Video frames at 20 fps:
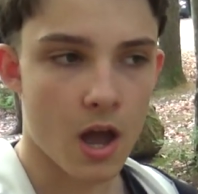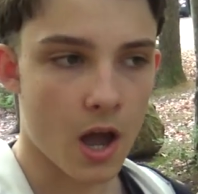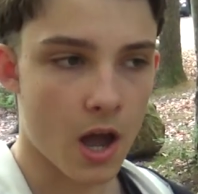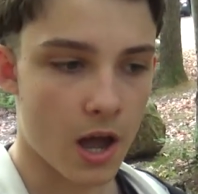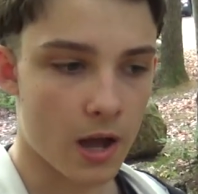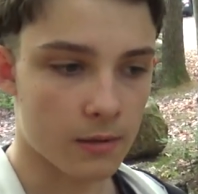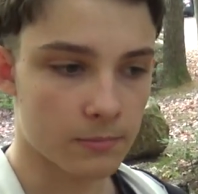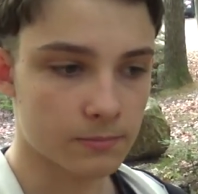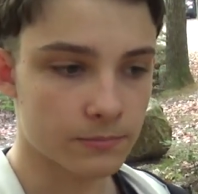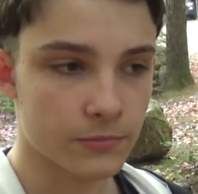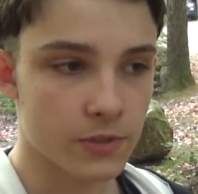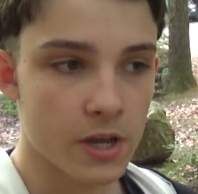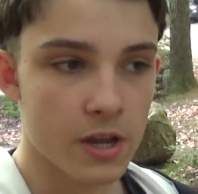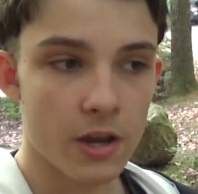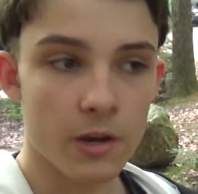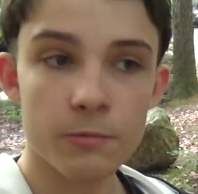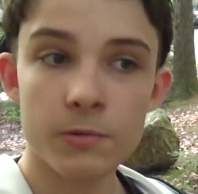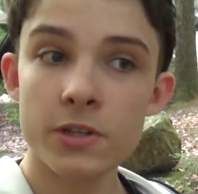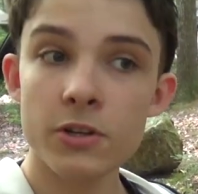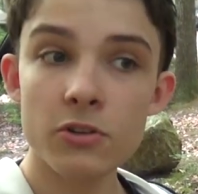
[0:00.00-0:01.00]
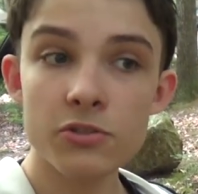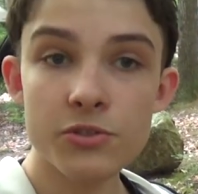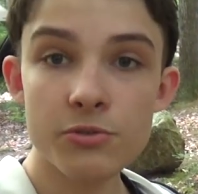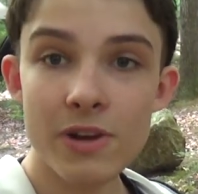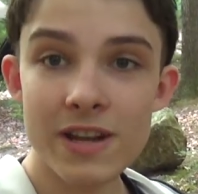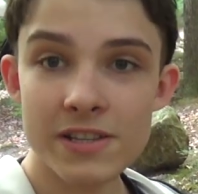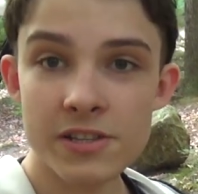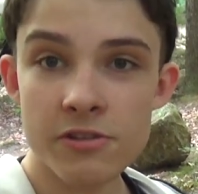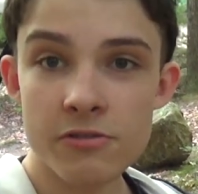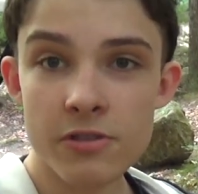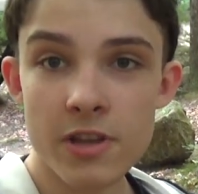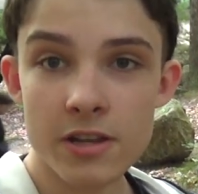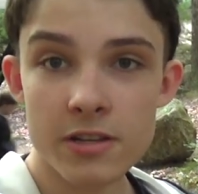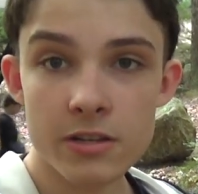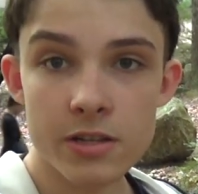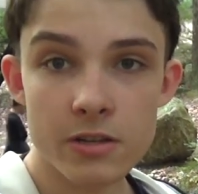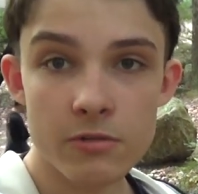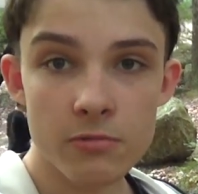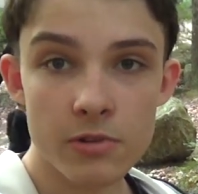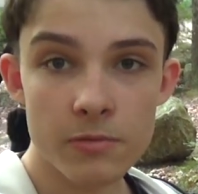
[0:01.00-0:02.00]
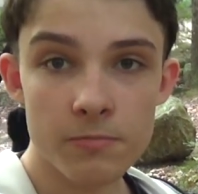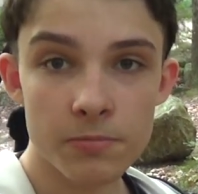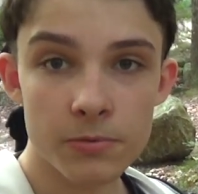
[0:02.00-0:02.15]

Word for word: And we'd also ask you that you would